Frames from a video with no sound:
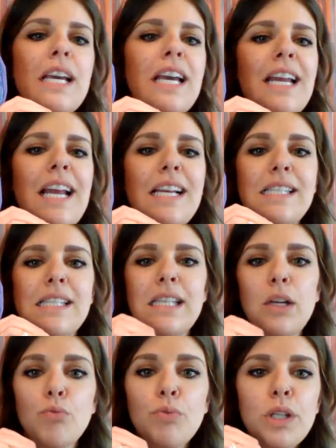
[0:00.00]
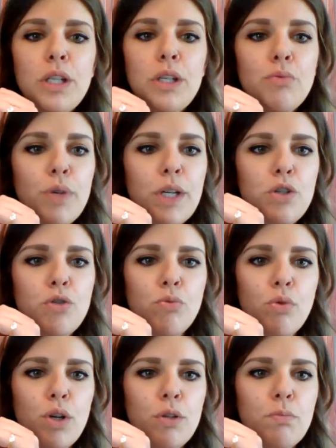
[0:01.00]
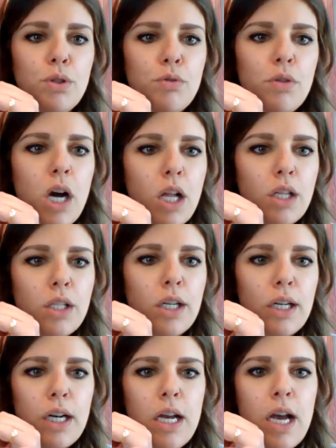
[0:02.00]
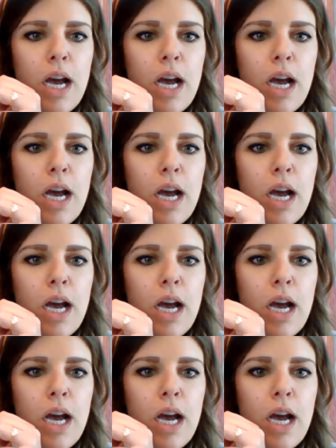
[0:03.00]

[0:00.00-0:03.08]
It has this like really rich royal blue color.